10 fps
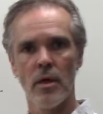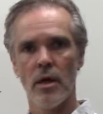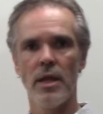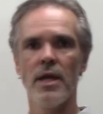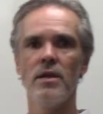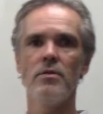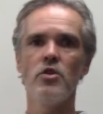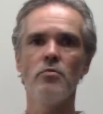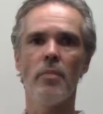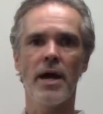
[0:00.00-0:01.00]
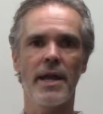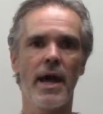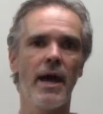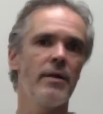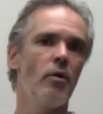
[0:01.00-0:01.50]
and then you might
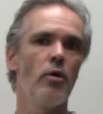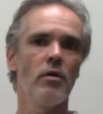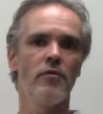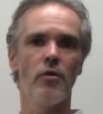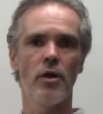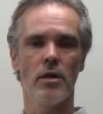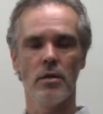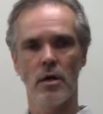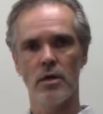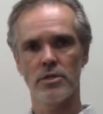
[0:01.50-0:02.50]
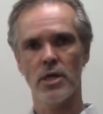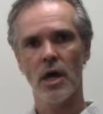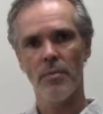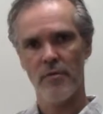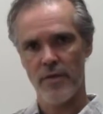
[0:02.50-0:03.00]
add olive oil on
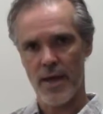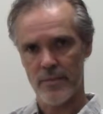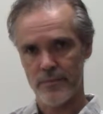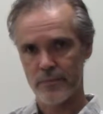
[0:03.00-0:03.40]
top of that.